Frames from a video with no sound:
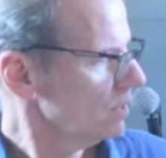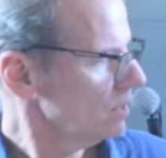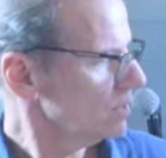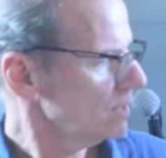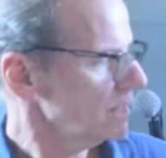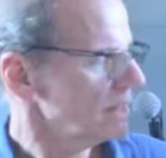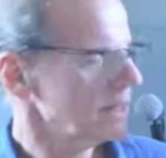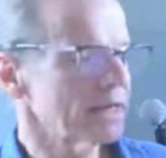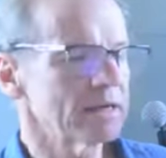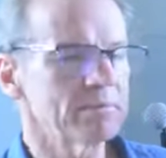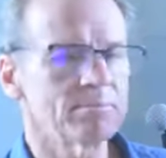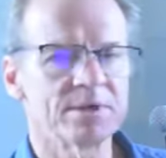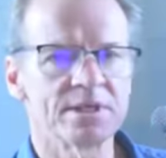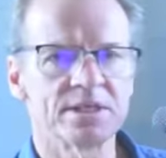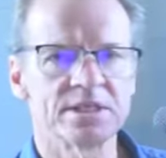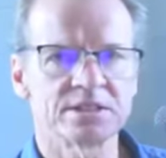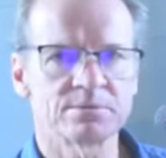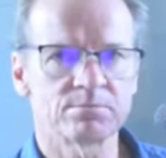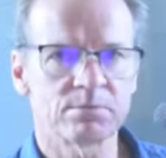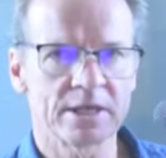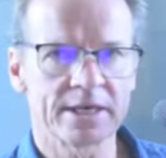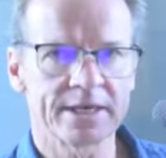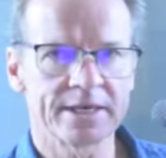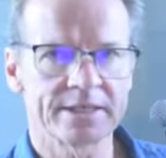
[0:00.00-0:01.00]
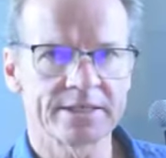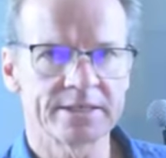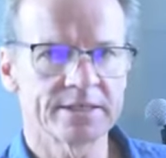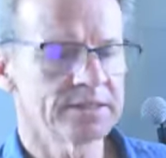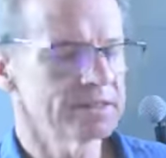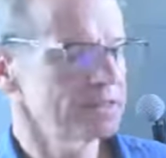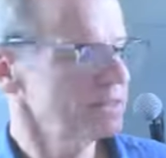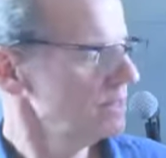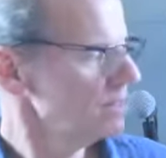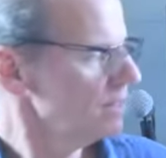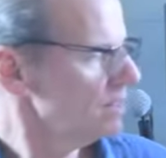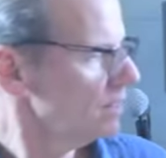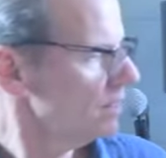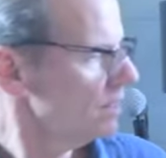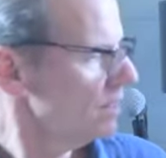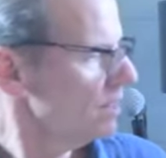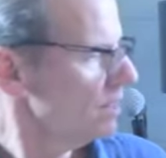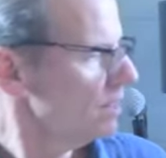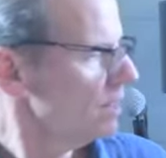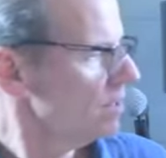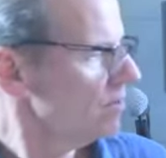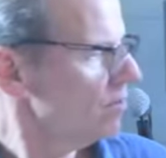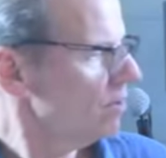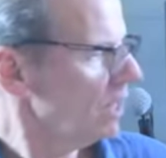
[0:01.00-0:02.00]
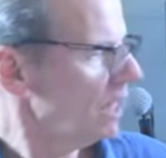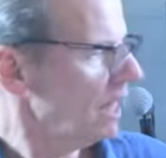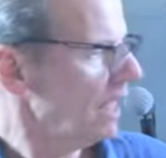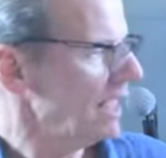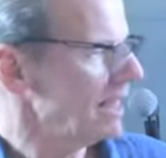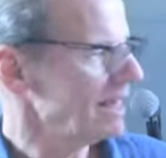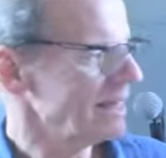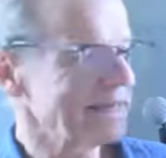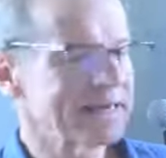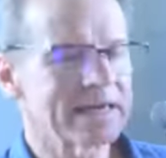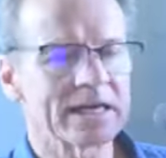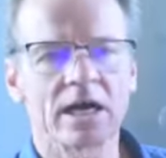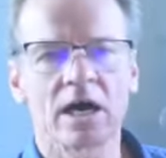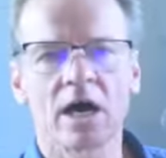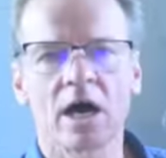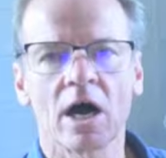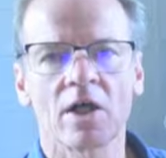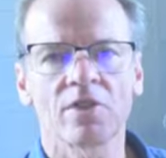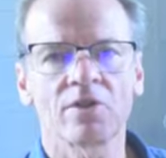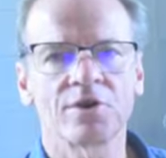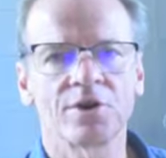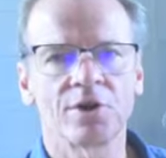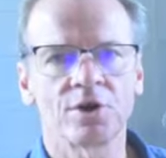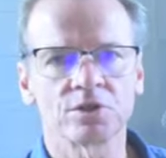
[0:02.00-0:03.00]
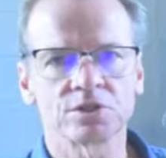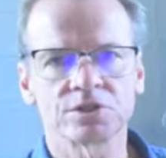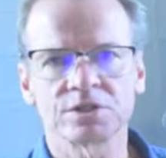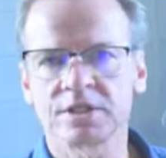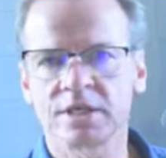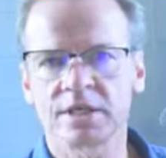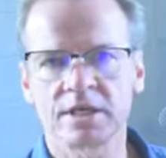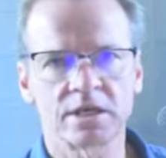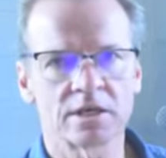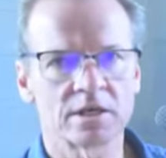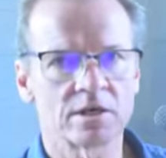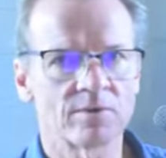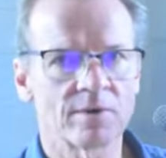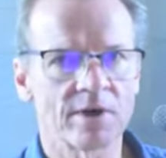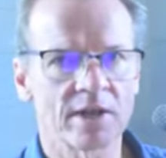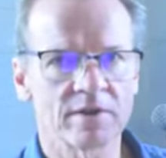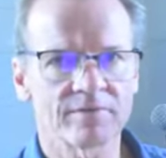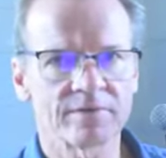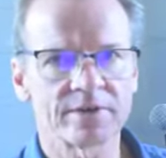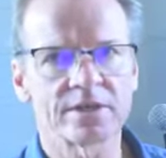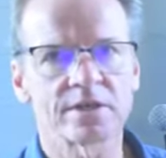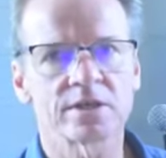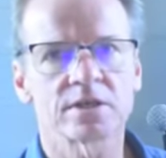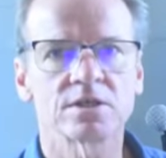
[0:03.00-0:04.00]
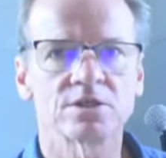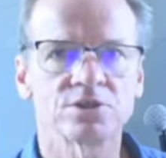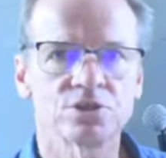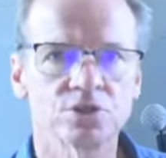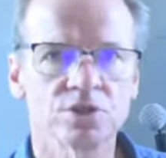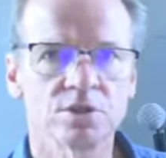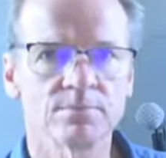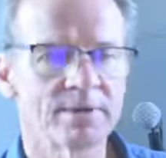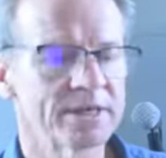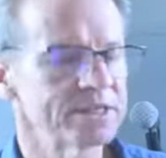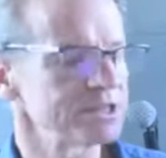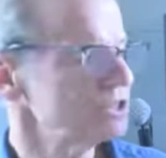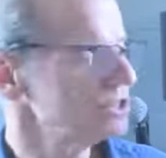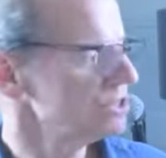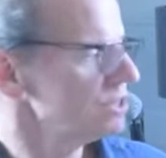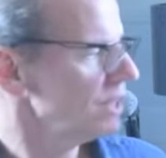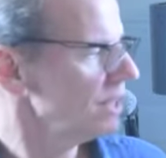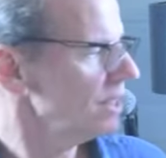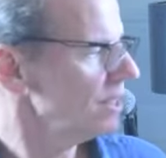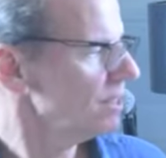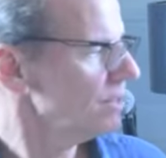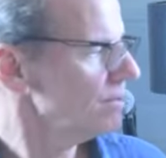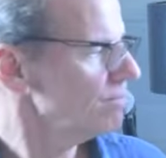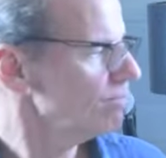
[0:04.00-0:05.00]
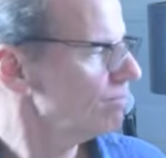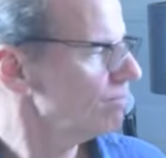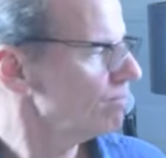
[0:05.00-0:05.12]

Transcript: It can be displayed while hiding other notes that are irrelevant to the major scale,